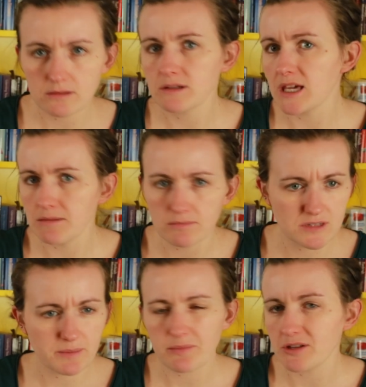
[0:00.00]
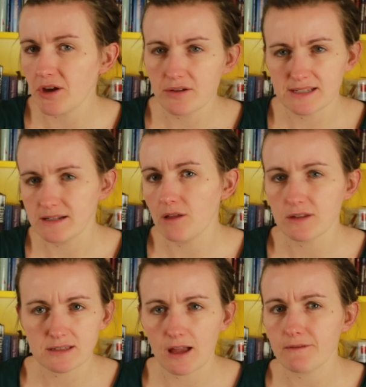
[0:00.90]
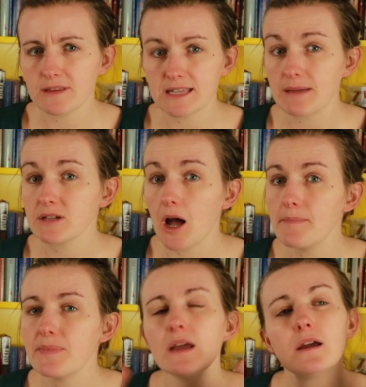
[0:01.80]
keep dipping my toes in other stuff at the same time.